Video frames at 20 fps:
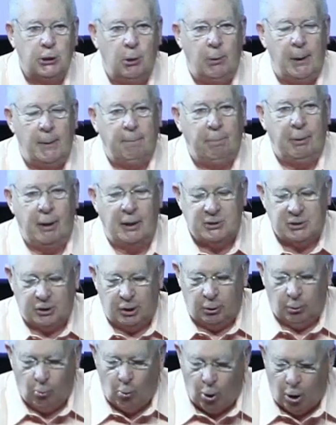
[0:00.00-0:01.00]
is going to be pressed
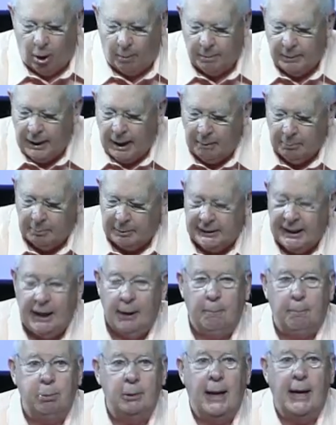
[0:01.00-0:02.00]
to the wall, but I'm going to
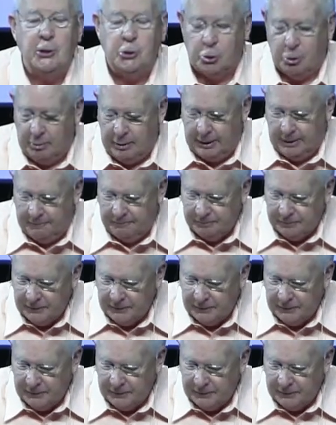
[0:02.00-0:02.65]
take pleasure in it.